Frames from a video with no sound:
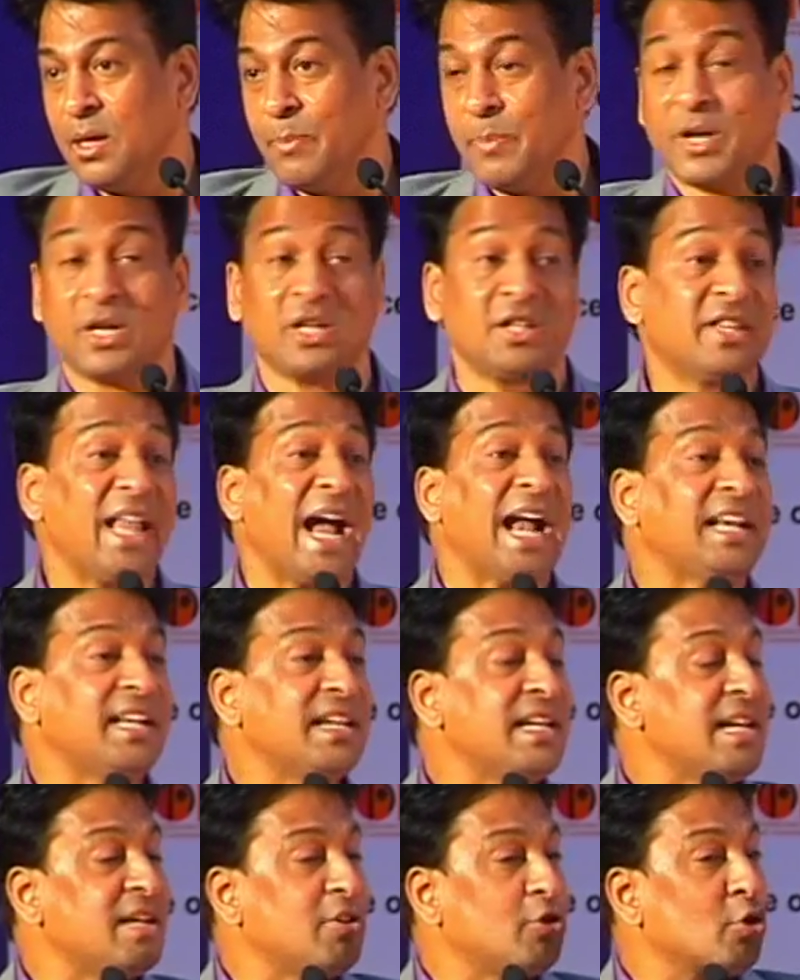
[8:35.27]
because that
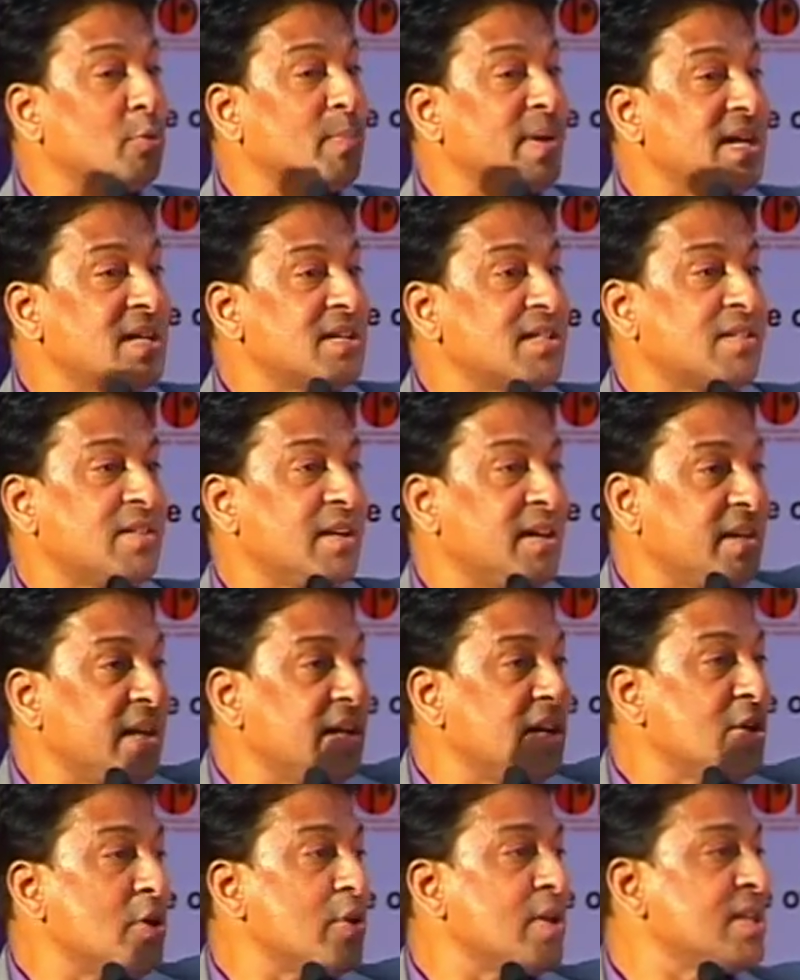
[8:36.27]
need to be
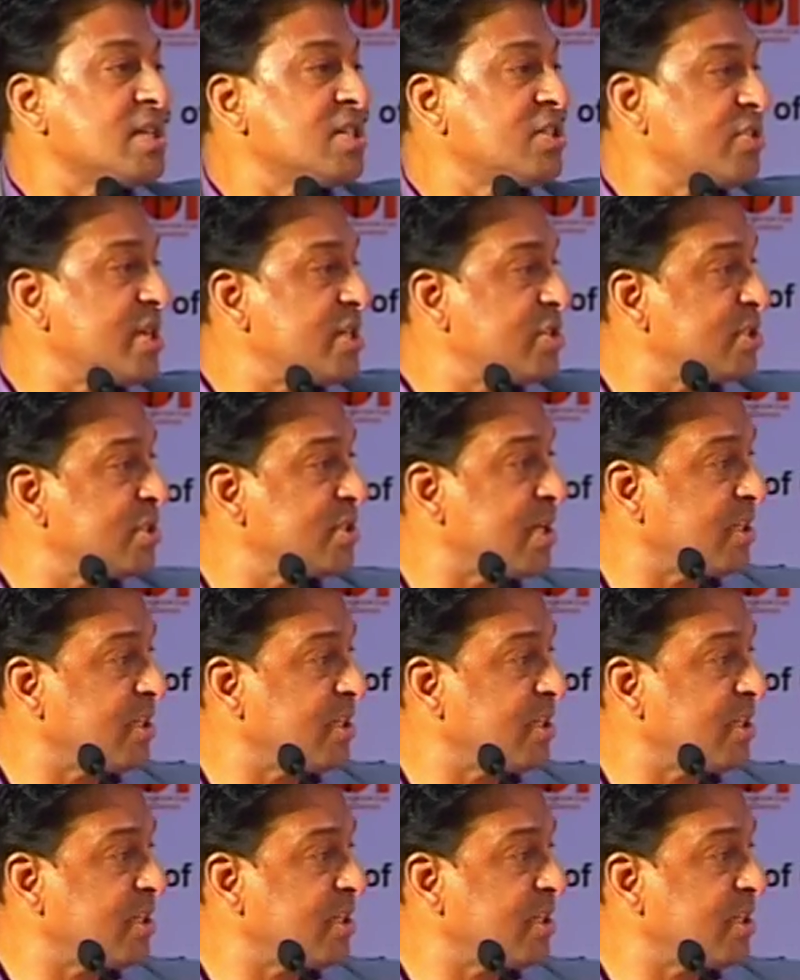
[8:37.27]
inserted in your registration